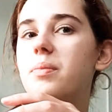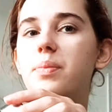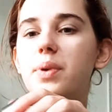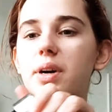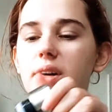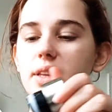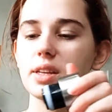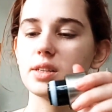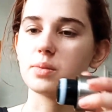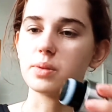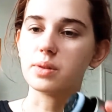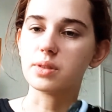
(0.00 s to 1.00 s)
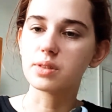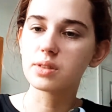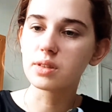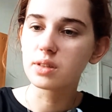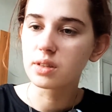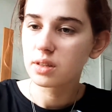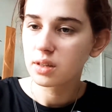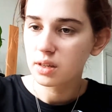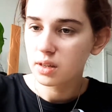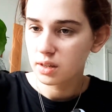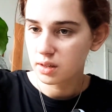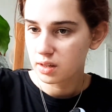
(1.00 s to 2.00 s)
But this was
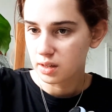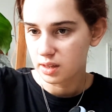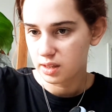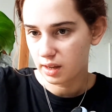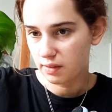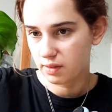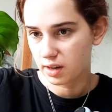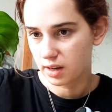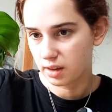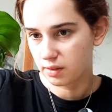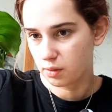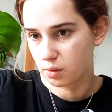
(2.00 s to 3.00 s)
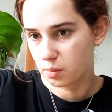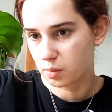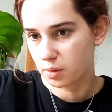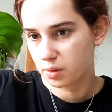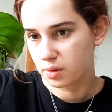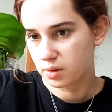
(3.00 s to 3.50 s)
definitely affordable.